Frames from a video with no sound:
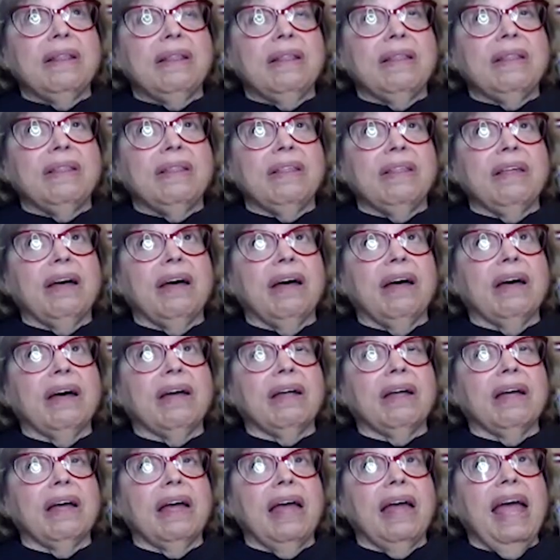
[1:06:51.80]
the
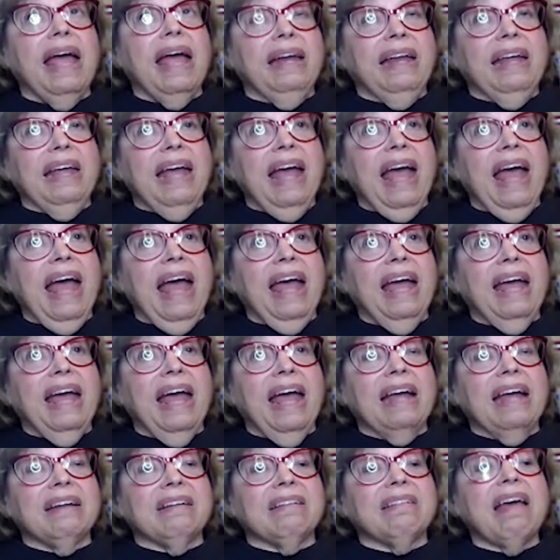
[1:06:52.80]
ADA
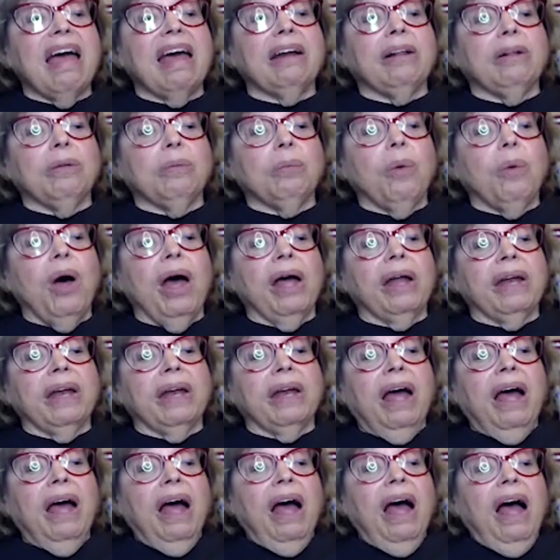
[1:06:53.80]
and Title I
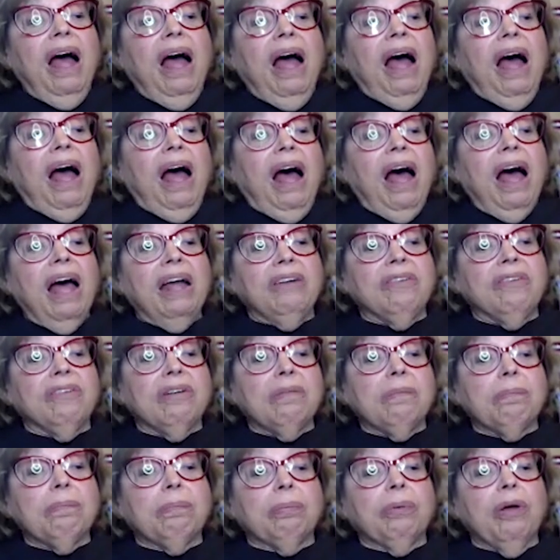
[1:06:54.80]
under
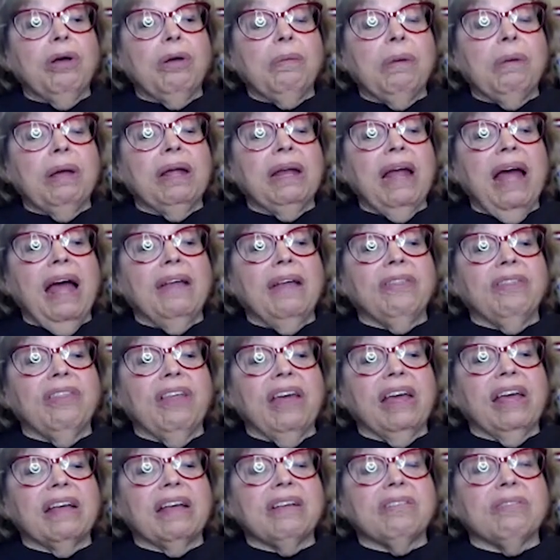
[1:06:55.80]
employment, I
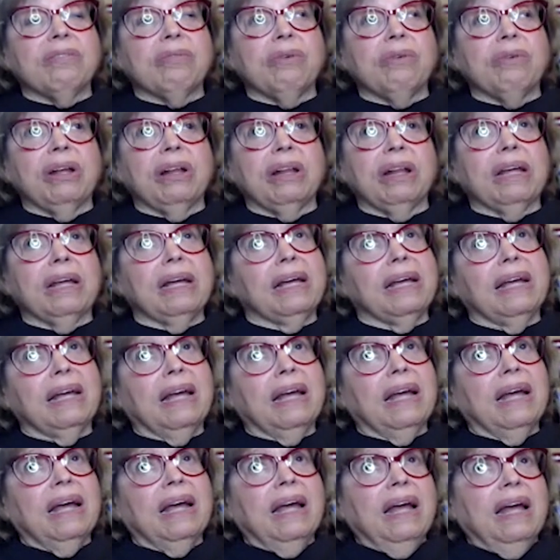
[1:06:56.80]
think, is really
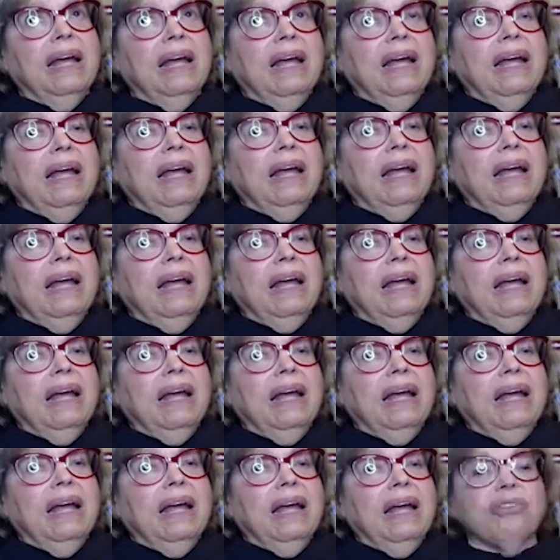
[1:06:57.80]

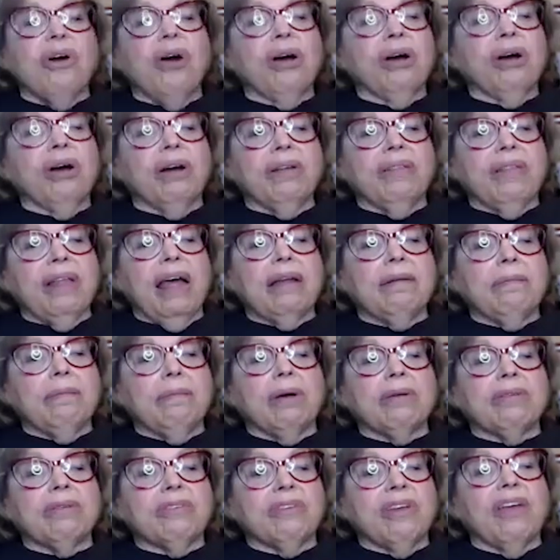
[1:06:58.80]
much stronger
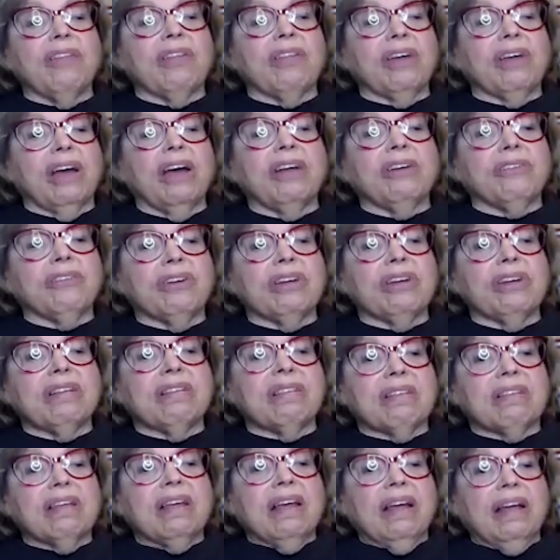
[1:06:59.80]
than most other
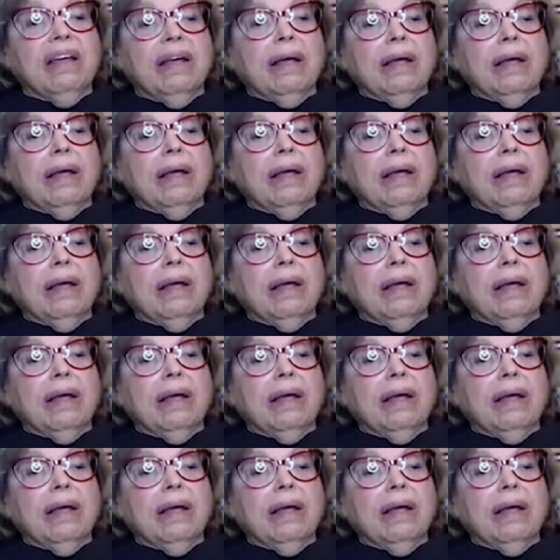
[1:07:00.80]
countries.